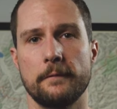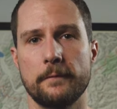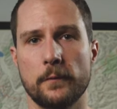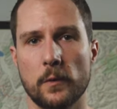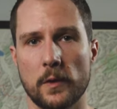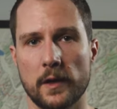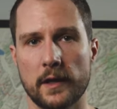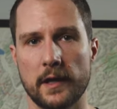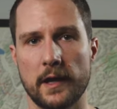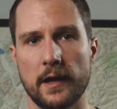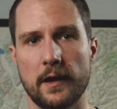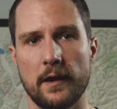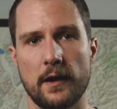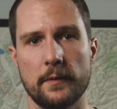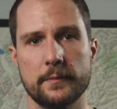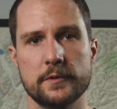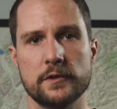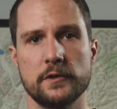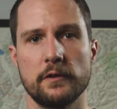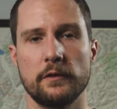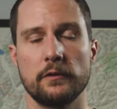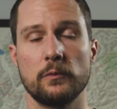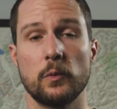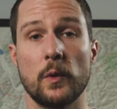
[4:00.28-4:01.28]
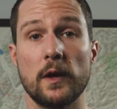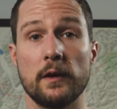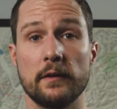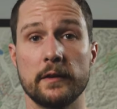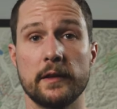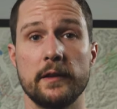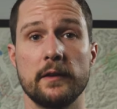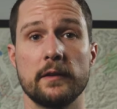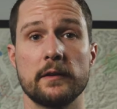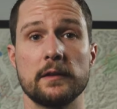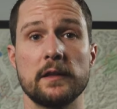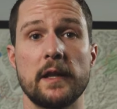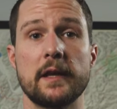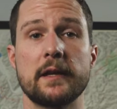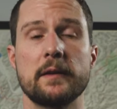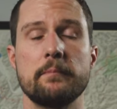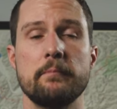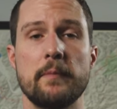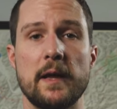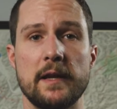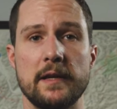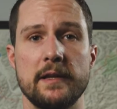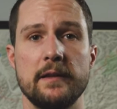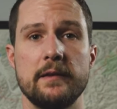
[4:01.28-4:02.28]
four K option as well here, like
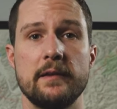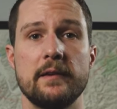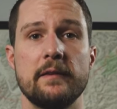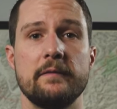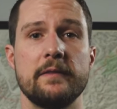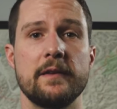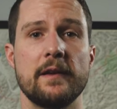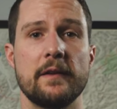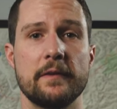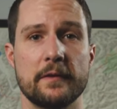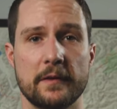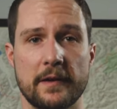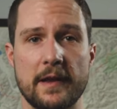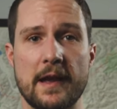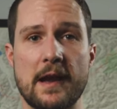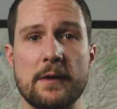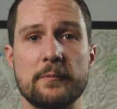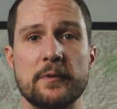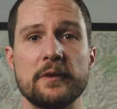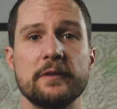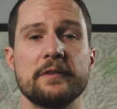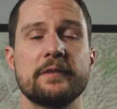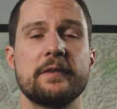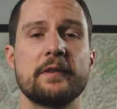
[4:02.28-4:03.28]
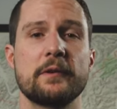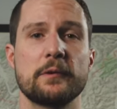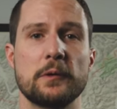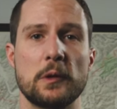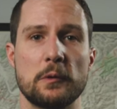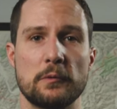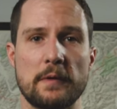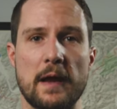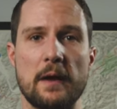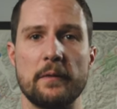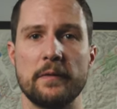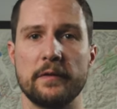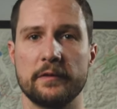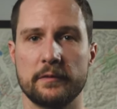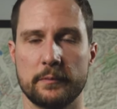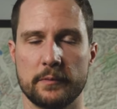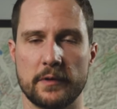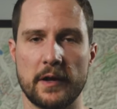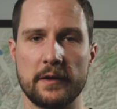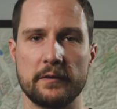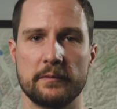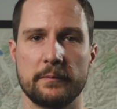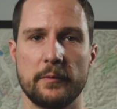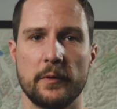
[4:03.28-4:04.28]
many of the other cameras that are around this
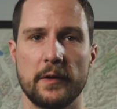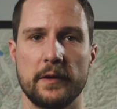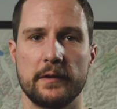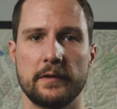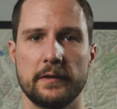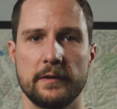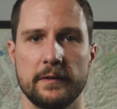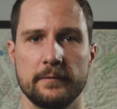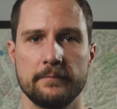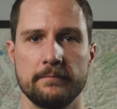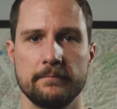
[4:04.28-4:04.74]
price point.